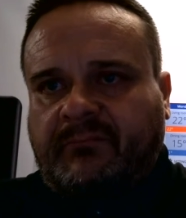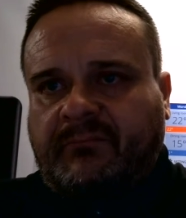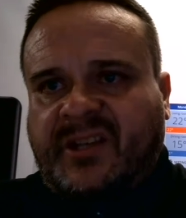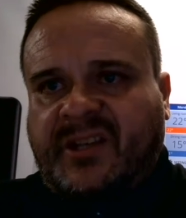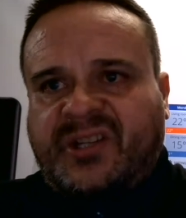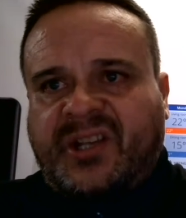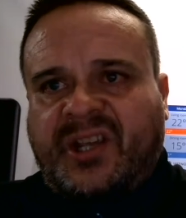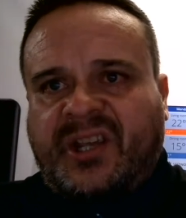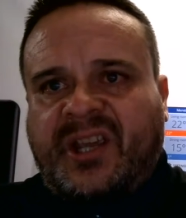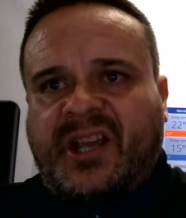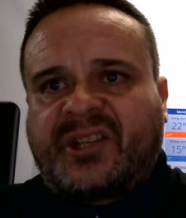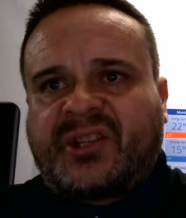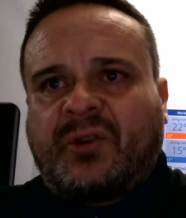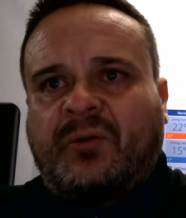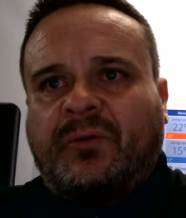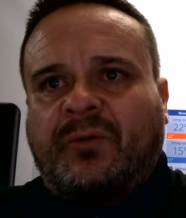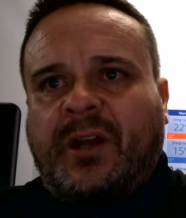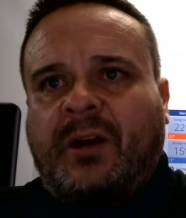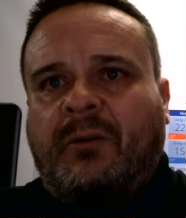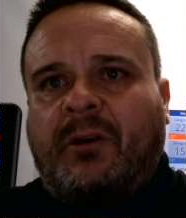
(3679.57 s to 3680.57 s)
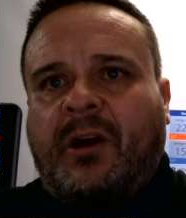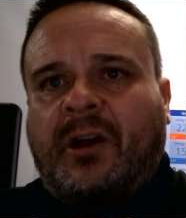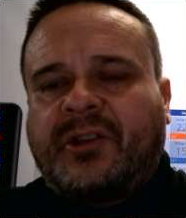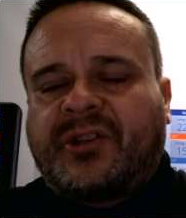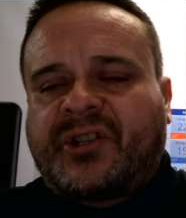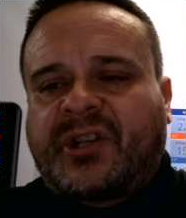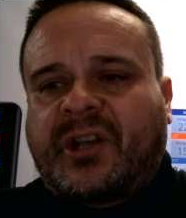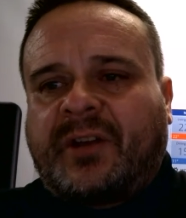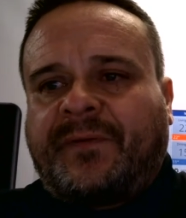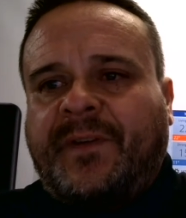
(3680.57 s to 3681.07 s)
It's a yes or no
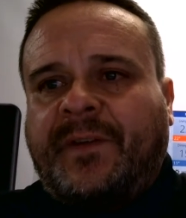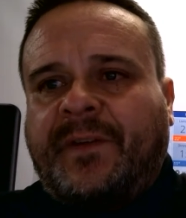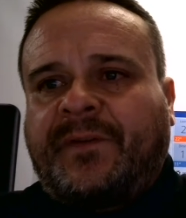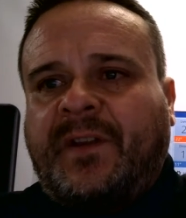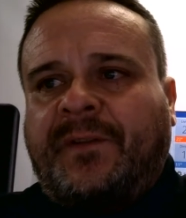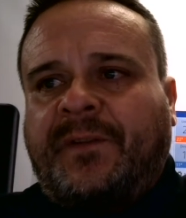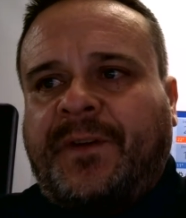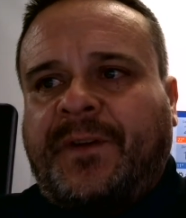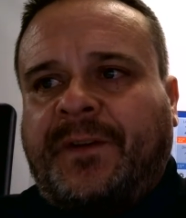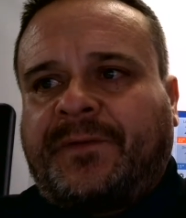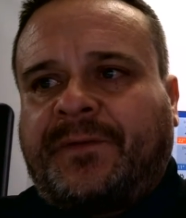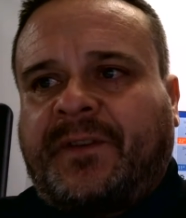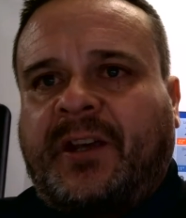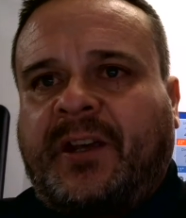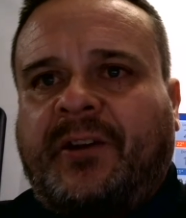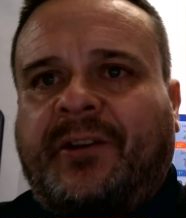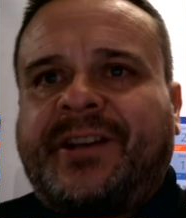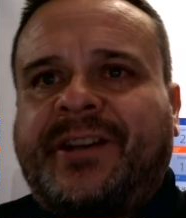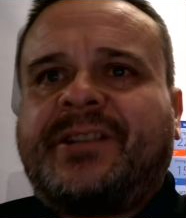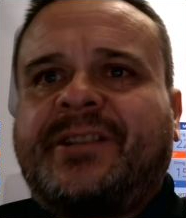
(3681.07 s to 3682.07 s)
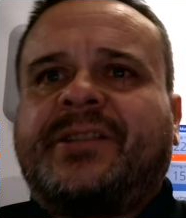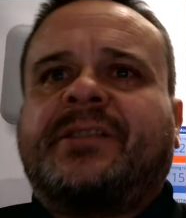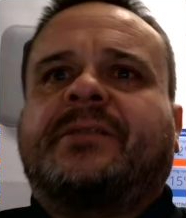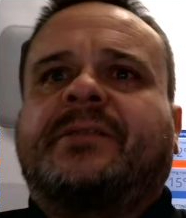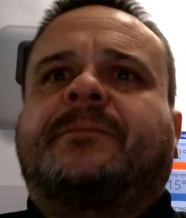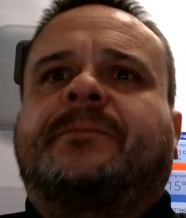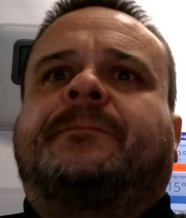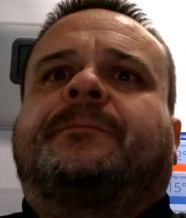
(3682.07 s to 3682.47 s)
answer, 50 50, guys.